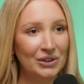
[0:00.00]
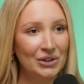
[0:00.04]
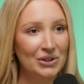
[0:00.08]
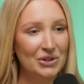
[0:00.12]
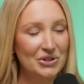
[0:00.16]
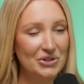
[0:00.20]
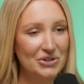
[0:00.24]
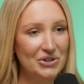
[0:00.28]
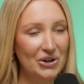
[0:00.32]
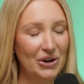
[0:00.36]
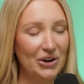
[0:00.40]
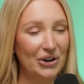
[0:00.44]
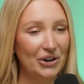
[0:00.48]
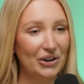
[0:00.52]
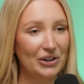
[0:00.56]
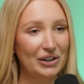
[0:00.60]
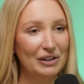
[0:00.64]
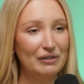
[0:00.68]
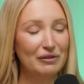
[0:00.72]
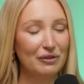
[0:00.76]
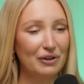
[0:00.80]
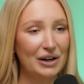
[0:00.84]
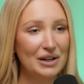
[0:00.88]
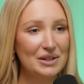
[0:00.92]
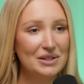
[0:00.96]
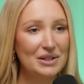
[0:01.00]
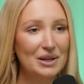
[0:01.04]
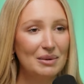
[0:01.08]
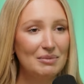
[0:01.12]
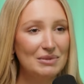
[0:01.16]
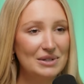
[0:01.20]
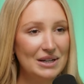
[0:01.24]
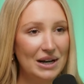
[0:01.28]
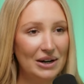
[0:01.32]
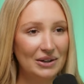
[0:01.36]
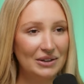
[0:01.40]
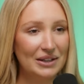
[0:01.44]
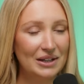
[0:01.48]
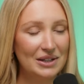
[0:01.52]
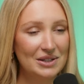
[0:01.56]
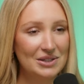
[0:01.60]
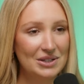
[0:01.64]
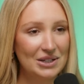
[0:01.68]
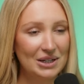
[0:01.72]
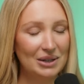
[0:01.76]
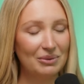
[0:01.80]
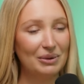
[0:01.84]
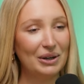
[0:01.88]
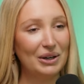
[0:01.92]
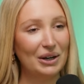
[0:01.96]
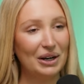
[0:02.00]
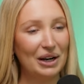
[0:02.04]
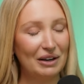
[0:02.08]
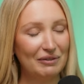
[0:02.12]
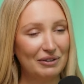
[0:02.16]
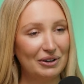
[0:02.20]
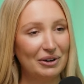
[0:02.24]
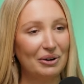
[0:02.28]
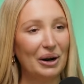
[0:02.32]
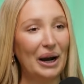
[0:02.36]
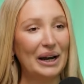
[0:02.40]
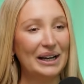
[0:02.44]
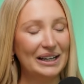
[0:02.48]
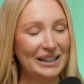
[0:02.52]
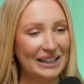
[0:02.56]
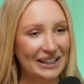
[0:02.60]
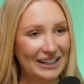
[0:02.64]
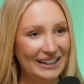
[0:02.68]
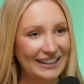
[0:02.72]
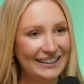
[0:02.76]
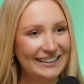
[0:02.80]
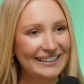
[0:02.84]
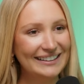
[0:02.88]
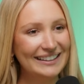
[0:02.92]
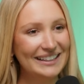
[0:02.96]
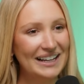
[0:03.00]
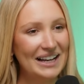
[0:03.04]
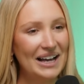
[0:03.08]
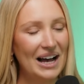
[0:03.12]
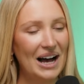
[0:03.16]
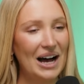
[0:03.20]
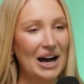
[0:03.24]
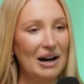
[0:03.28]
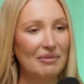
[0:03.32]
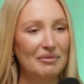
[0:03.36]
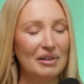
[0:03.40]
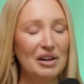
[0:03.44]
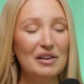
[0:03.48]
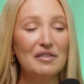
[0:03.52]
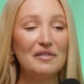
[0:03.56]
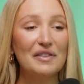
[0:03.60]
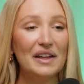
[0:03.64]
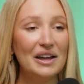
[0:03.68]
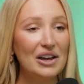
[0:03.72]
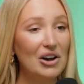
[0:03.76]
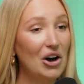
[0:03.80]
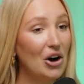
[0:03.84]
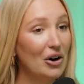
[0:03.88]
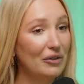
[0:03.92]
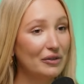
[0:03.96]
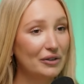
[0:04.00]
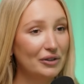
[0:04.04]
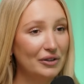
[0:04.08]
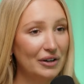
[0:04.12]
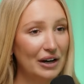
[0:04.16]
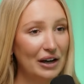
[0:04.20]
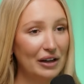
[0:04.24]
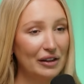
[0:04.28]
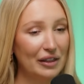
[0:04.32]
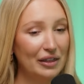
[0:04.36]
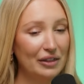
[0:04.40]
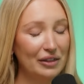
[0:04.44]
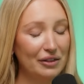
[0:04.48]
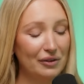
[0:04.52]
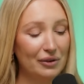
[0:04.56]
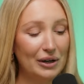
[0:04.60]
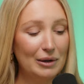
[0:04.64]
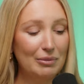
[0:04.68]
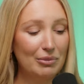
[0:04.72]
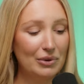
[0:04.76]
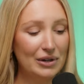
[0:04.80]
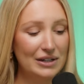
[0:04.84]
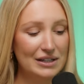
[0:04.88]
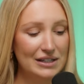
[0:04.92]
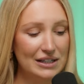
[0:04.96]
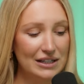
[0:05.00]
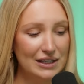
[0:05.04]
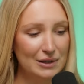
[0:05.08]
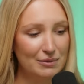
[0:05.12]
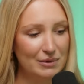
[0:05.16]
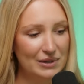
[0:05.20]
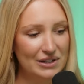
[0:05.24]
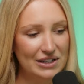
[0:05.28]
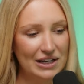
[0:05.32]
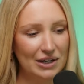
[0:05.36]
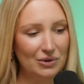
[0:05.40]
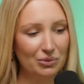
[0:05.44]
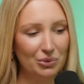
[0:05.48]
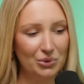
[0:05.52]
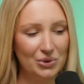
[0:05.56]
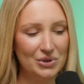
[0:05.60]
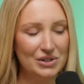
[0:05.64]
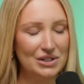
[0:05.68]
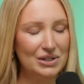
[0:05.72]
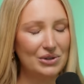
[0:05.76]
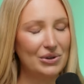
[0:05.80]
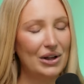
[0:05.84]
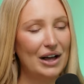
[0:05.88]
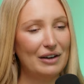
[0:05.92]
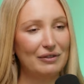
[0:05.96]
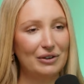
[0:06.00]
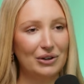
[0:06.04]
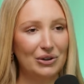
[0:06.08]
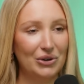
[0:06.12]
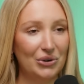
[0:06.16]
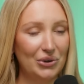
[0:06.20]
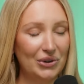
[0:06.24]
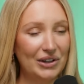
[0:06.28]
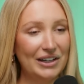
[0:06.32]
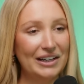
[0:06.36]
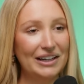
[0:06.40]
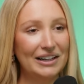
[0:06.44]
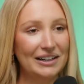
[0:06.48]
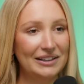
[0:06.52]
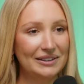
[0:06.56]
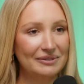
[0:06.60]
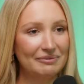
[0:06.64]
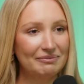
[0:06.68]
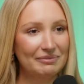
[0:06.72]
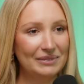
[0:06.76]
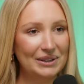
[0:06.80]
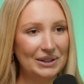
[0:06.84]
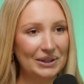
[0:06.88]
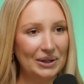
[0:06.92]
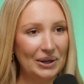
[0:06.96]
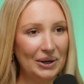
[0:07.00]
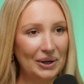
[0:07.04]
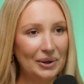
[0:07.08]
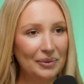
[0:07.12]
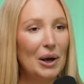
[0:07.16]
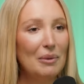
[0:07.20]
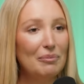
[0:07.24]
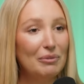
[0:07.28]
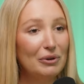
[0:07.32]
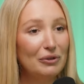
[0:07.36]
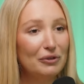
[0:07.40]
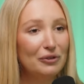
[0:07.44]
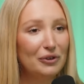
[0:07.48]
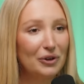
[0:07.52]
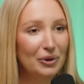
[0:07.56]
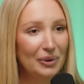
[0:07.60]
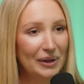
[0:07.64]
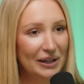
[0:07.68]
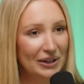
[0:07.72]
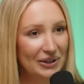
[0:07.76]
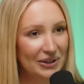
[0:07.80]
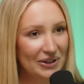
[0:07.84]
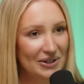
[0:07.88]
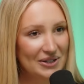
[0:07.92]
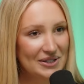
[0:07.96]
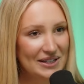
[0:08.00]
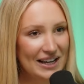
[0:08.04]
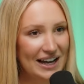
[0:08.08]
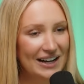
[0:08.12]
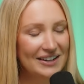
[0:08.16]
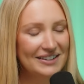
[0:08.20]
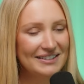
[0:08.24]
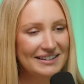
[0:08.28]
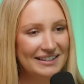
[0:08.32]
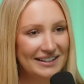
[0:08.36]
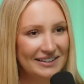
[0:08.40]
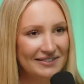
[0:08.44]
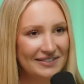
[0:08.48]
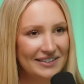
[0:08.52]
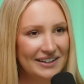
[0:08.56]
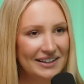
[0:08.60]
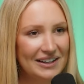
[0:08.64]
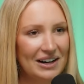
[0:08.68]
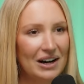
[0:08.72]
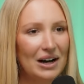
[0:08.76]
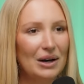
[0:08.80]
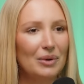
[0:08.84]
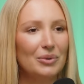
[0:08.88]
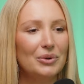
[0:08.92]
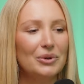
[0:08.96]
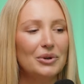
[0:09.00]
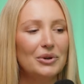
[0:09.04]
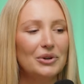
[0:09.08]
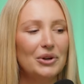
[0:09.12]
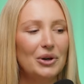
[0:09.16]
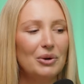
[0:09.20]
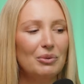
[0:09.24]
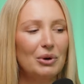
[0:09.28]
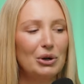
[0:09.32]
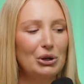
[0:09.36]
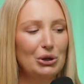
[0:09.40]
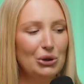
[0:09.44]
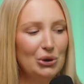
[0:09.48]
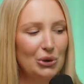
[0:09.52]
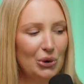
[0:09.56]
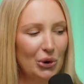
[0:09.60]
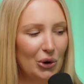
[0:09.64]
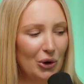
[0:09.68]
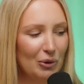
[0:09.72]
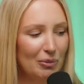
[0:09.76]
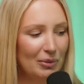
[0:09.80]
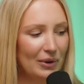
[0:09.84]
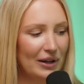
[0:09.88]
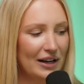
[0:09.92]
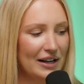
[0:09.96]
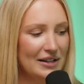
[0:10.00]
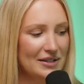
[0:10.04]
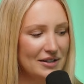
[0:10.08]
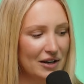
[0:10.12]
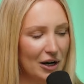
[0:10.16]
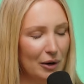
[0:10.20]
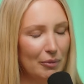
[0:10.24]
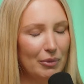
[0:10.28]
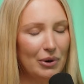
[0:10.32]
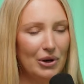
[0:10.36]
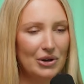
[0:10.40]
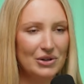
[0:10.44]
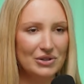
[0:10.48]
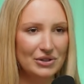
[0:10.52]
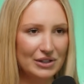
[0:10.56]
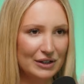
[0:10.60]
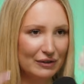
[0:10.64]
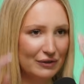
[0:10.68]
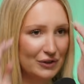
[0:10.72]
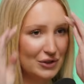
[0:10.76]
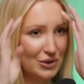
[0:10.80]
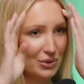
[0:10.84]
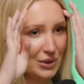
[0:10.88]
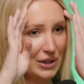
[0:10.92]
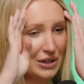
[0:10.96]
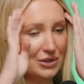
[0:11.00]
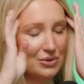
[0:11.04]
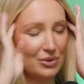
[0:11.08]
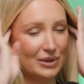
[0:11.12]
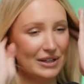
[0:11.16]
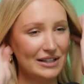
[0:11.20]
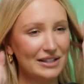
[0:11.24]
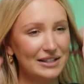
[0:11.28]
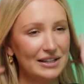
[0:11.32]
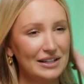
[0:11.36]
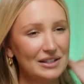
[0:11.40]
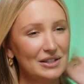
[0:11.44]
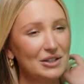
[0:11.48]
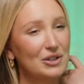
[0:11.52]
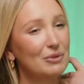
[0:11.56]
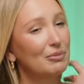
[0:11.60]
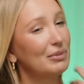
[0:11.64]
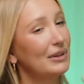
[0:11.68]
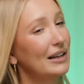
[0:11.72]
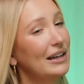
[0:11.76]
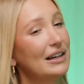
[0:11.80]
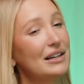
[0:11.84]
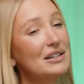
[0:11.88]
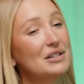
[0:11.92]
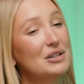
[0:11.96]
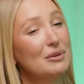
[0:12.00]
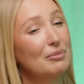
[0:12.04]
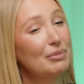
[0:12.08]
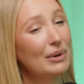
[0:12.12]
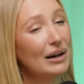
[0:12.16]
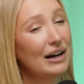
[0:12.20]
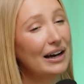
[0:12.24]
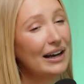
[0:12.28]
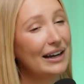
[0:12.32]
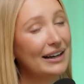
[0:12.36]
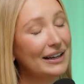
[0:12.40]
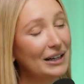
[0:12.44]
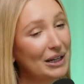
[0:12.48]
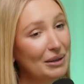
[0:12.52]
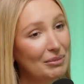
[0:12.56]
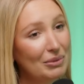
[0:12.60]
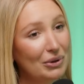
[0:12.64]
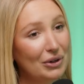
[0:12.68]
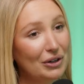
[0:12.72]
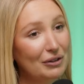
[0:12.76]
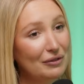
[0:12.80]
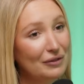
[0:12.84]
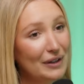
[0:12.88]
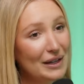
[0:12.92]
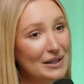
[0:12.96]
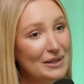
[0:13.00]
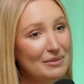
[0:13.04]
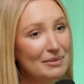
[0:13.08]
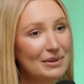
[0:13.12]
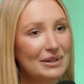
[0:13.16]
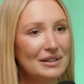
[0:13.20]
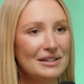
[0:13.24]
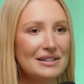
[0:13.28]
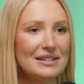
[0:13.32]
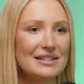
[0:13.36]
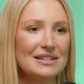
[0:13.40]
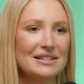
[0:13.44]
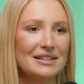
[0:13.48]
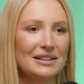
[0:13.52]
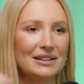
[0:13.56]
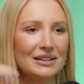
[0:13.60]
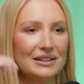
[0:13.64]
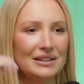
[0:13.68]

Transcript: So if rates come down next year, we're going to have a great year. If they hover around 3.6%, we'll still have a good year, you know. Before we close out, Tiffany, I want to know what your plans are personally for 2026. Are you planning to buy any more investments?